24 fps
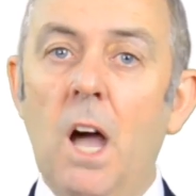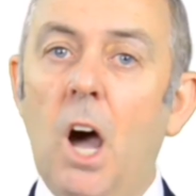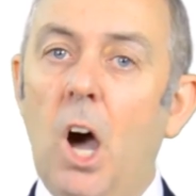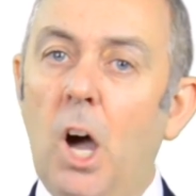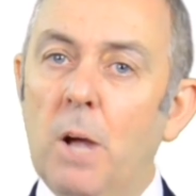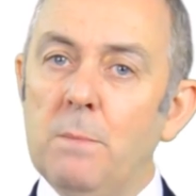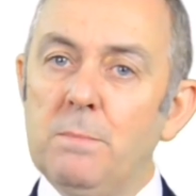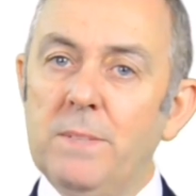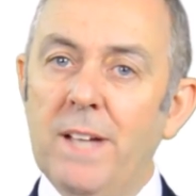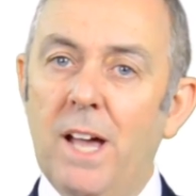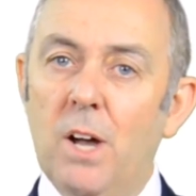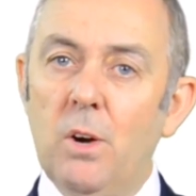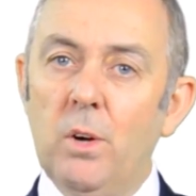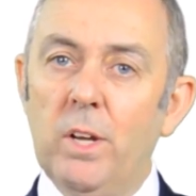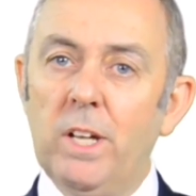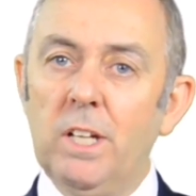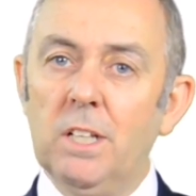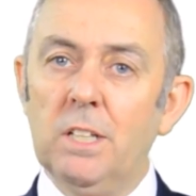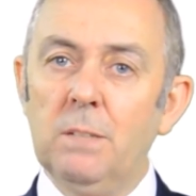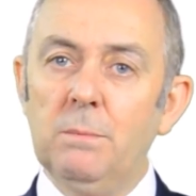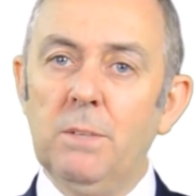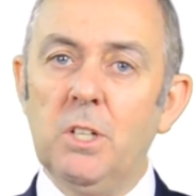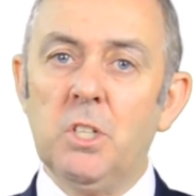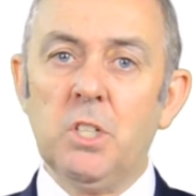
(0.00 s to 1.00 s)
I'm Dale
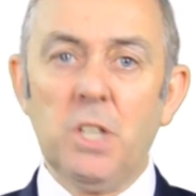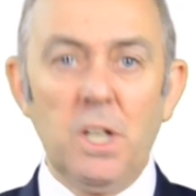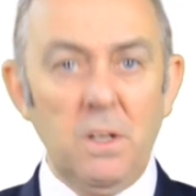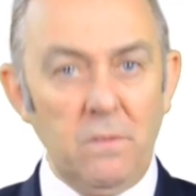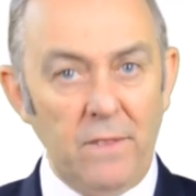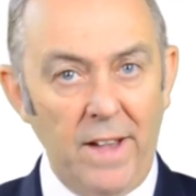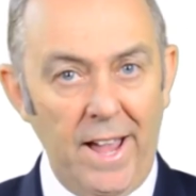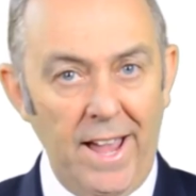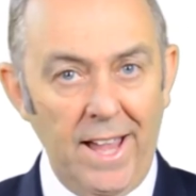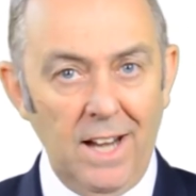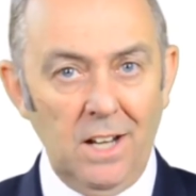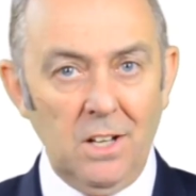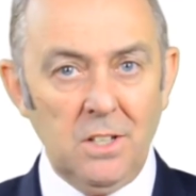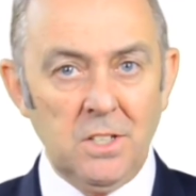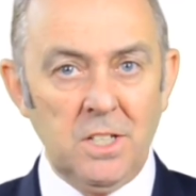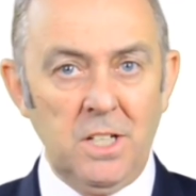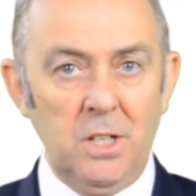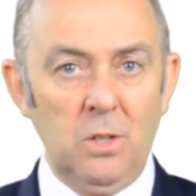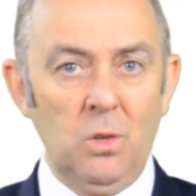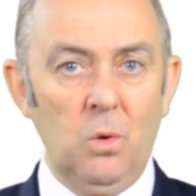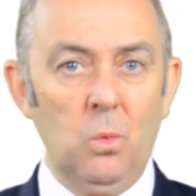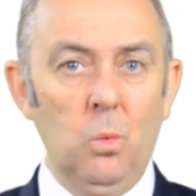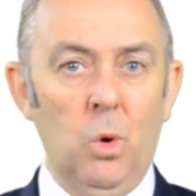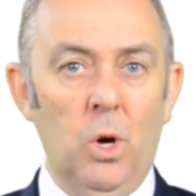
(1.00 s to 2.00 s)
Gillham, the Chief Analyst
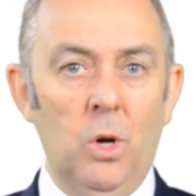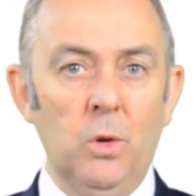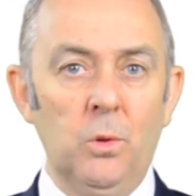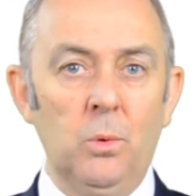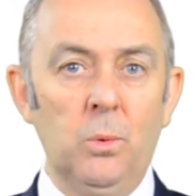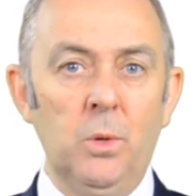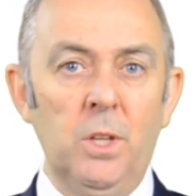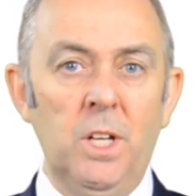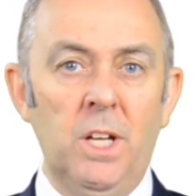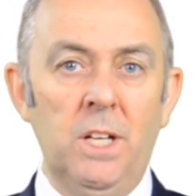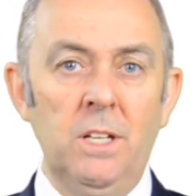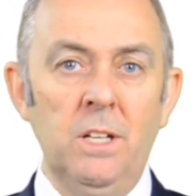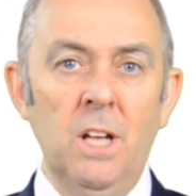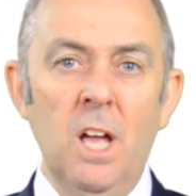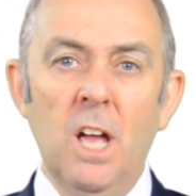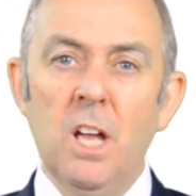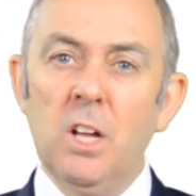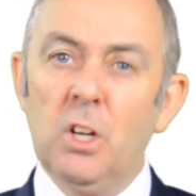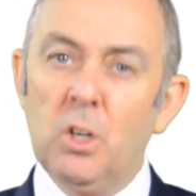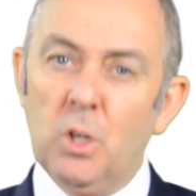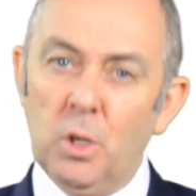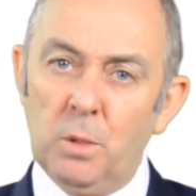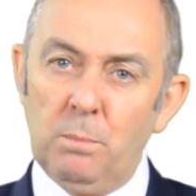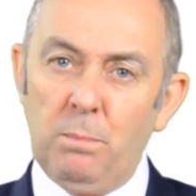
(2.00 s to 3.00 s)
here at Wealth Within.
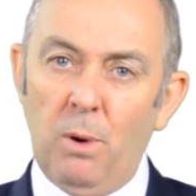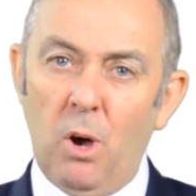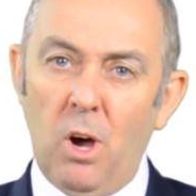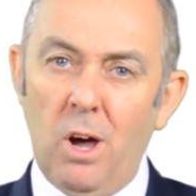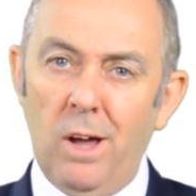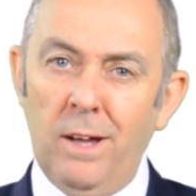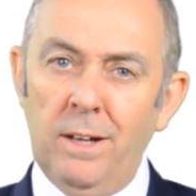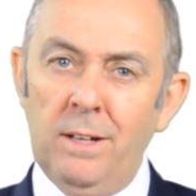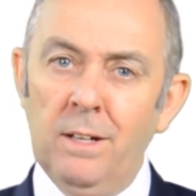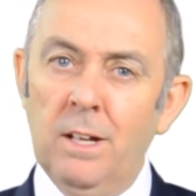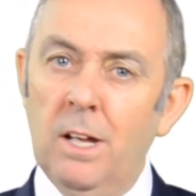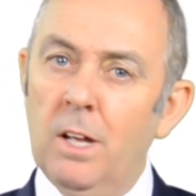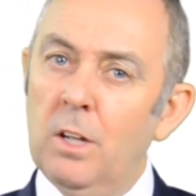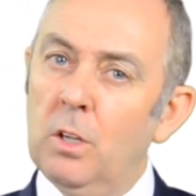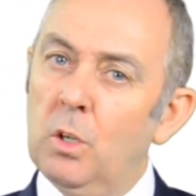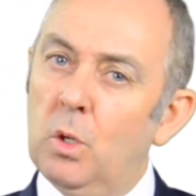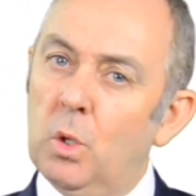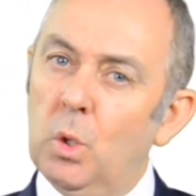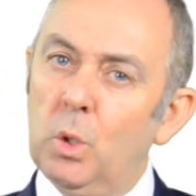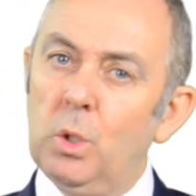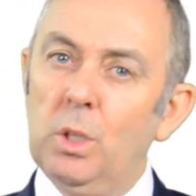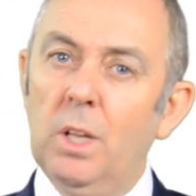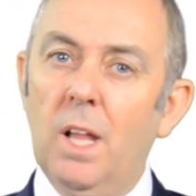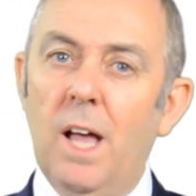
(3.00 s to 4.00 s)
Goodbye,
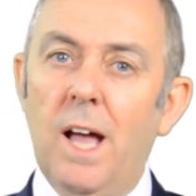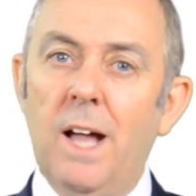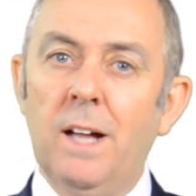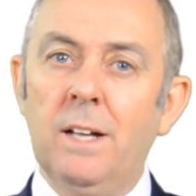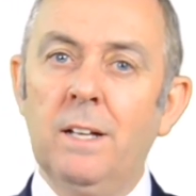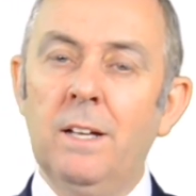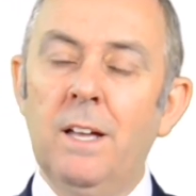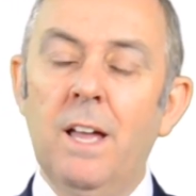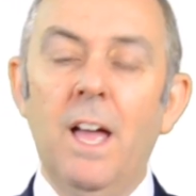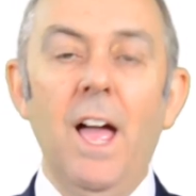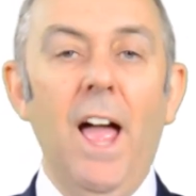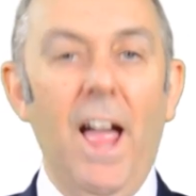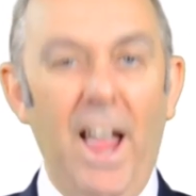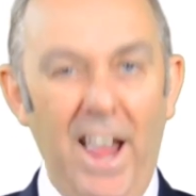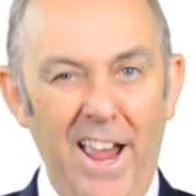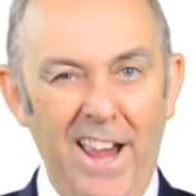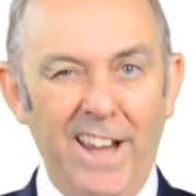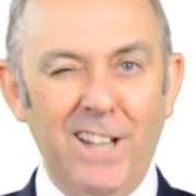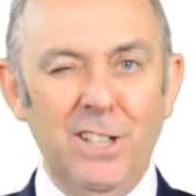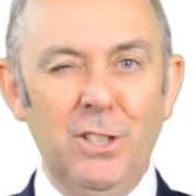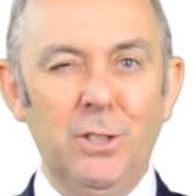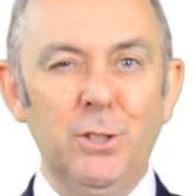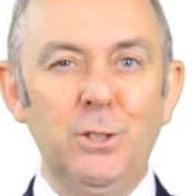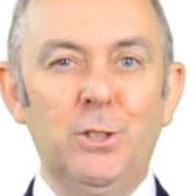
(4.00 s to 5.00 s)
good luck
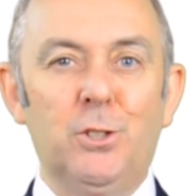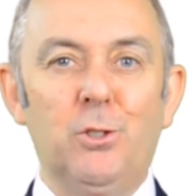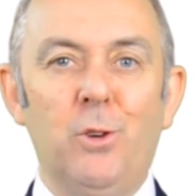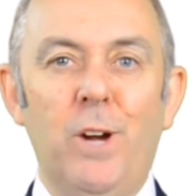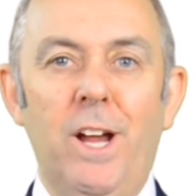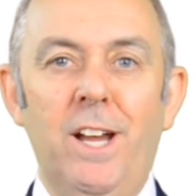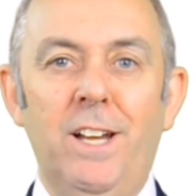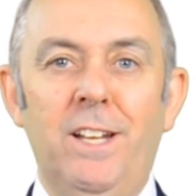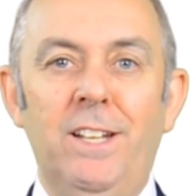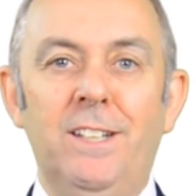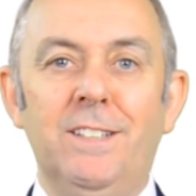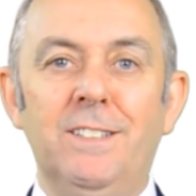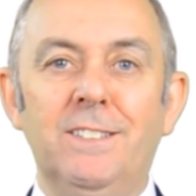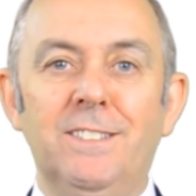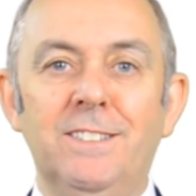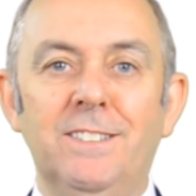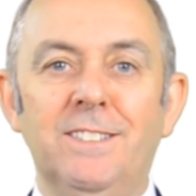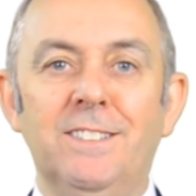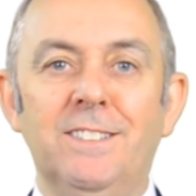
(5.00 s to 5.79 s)
and good trading.